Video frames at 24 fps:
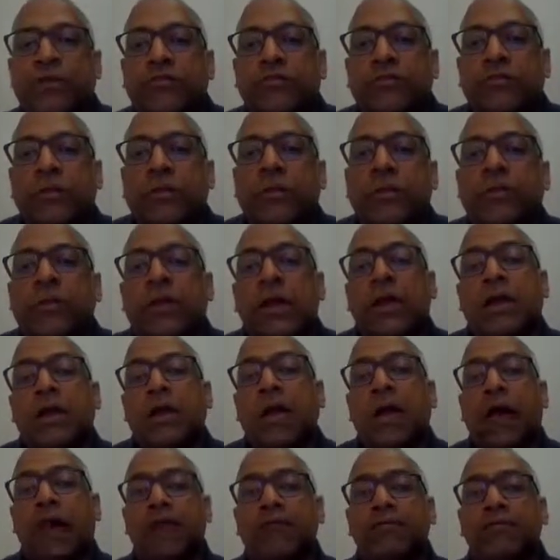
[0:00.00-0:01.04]
So
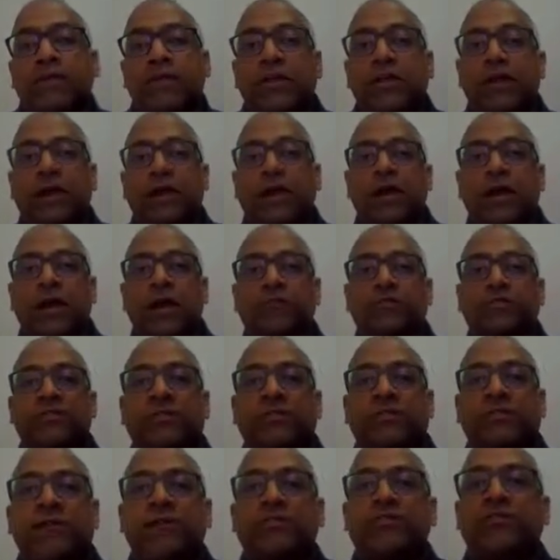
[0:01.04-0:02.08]
Kaivalya, or
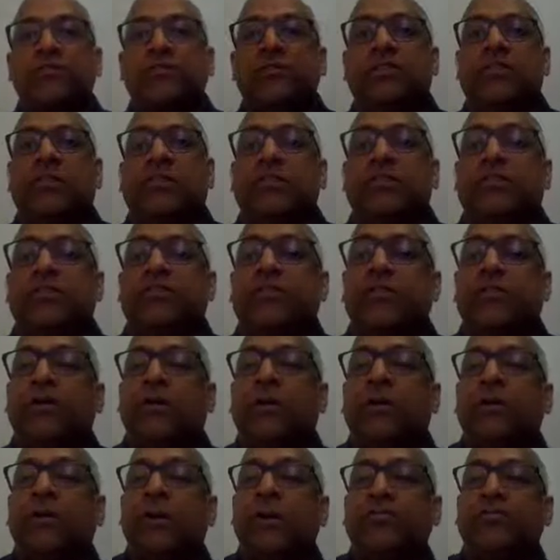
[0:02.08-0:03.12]
isolation, then, is
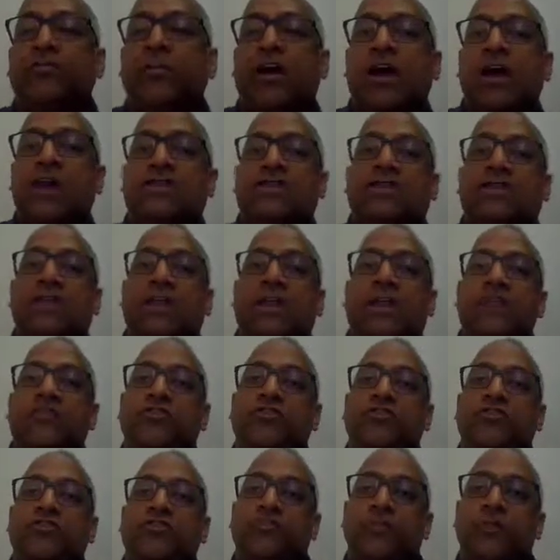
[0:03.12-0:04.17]
very much an
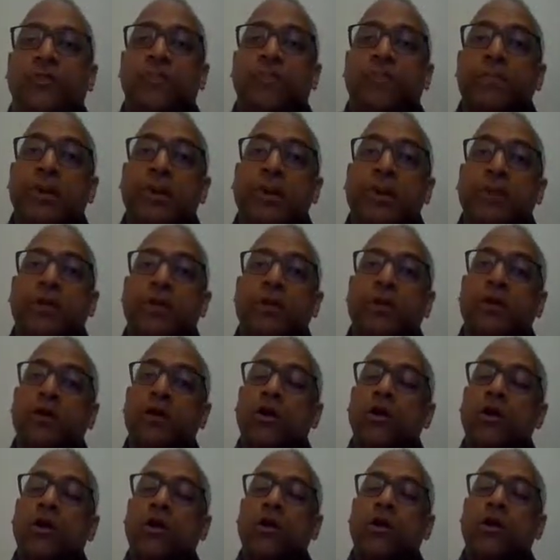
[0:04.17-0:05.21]
isolation from being
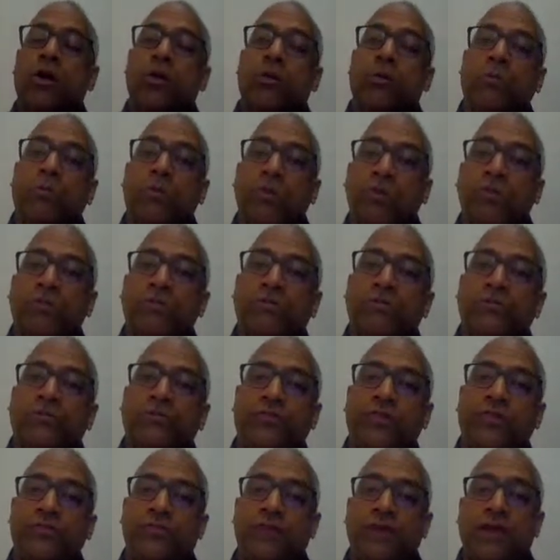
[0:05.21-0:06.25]
coerced
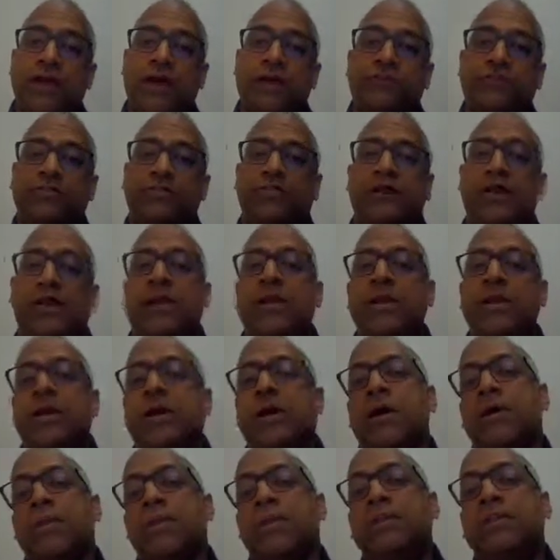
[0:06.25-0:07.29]
from the outside.
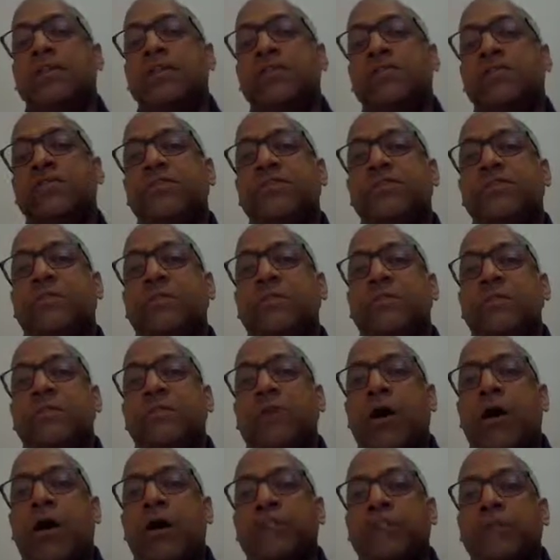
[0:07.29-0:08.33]
But this is only
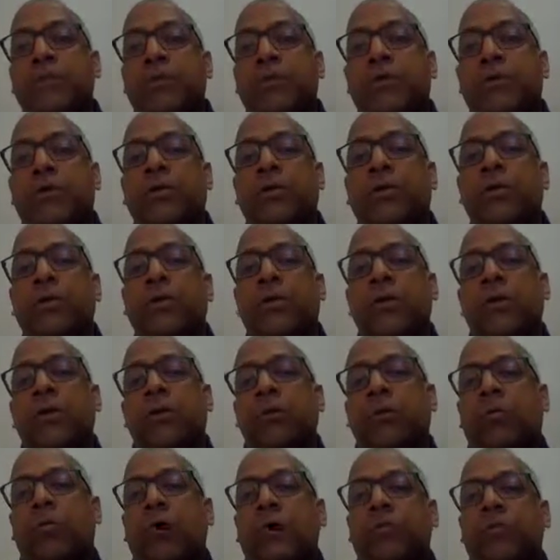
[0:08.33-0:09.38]
possible
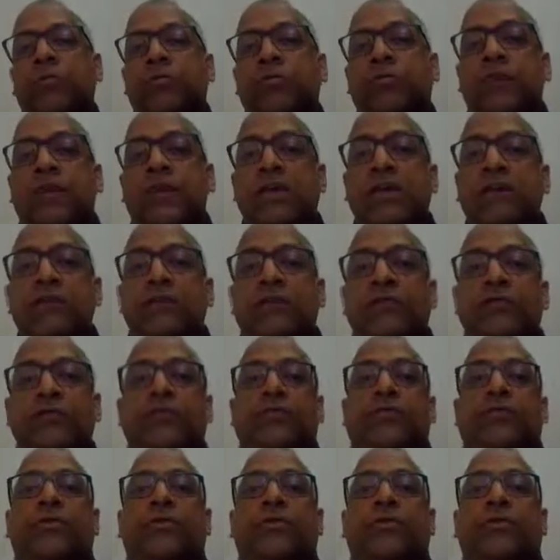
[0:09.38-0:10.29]
once we've